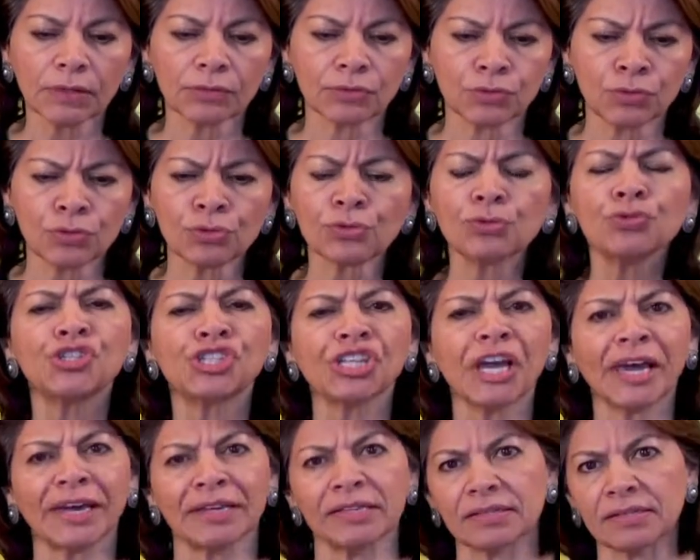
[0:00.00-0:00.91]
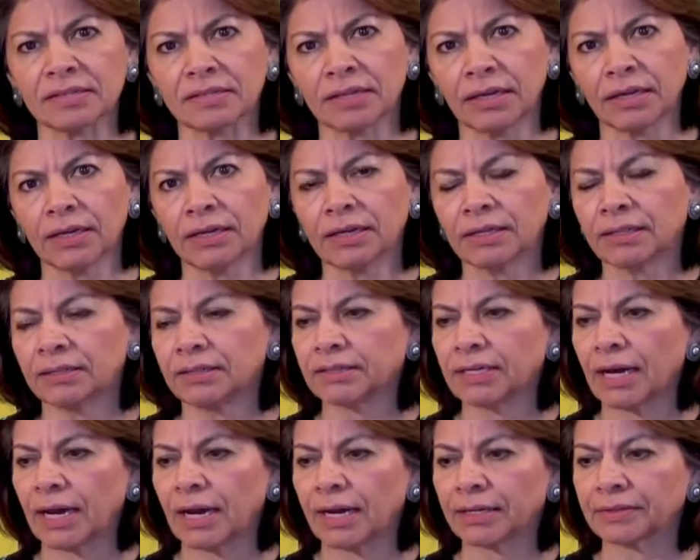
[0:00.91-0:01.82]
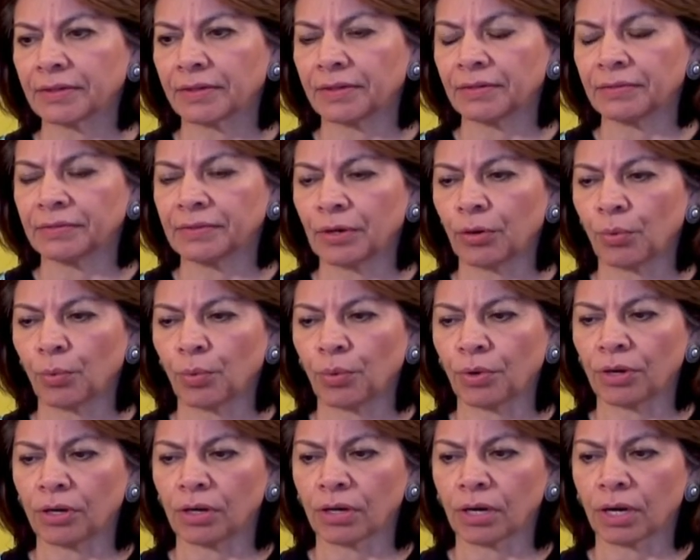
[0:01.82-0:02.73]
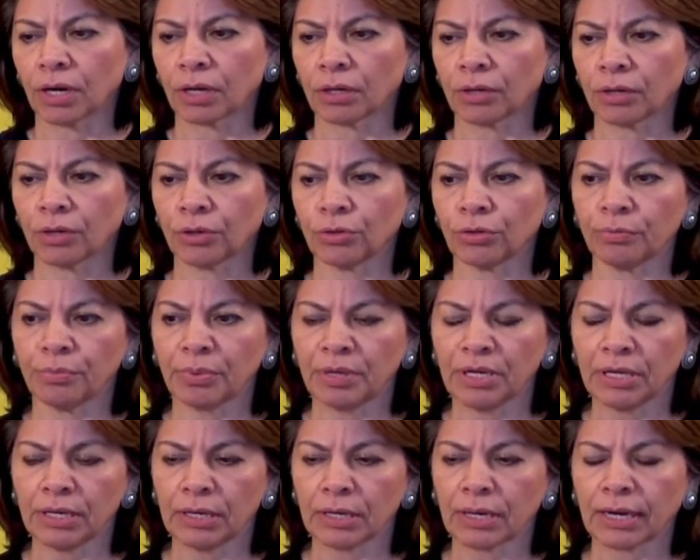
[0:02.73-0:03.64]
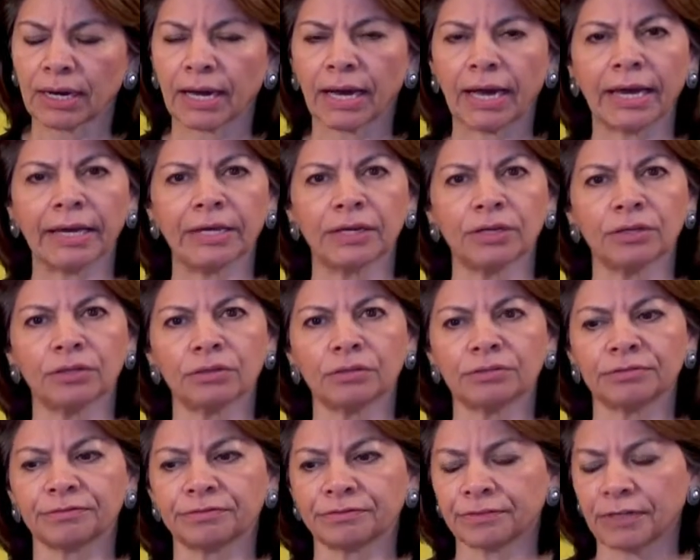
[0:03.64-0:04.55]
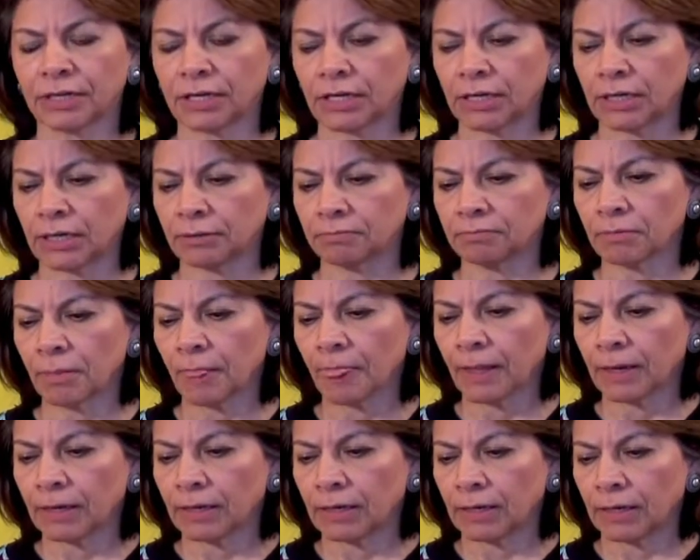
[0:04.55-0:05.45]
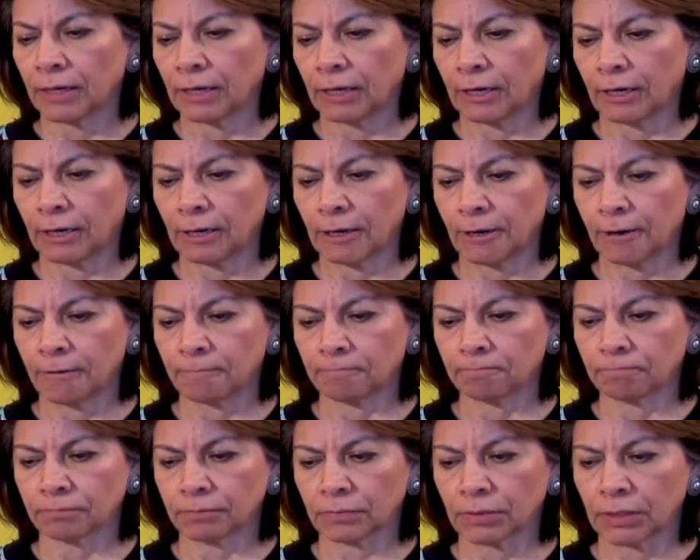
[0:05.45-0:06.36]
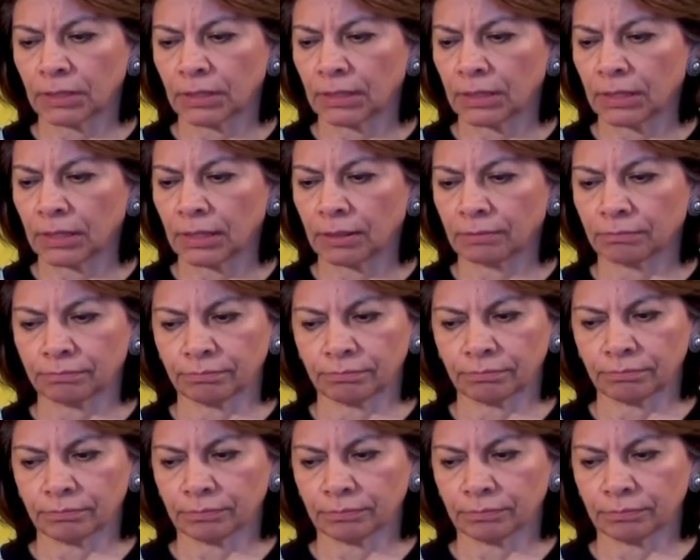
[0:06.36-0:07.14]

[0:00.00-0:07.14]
to suggest that there were going to be kind of uh, um, uh,